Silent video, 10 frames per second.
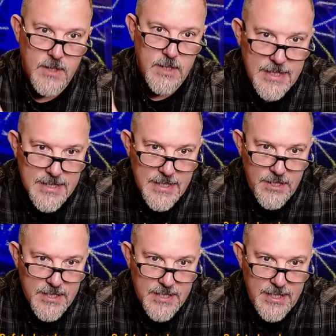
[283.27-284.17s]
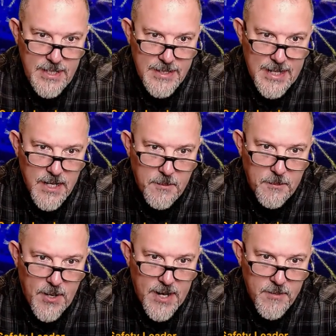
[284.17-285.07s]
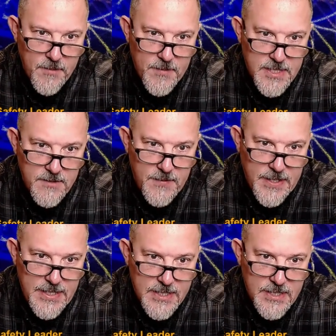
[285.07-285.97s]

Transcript: is you see it down the bottom of this device,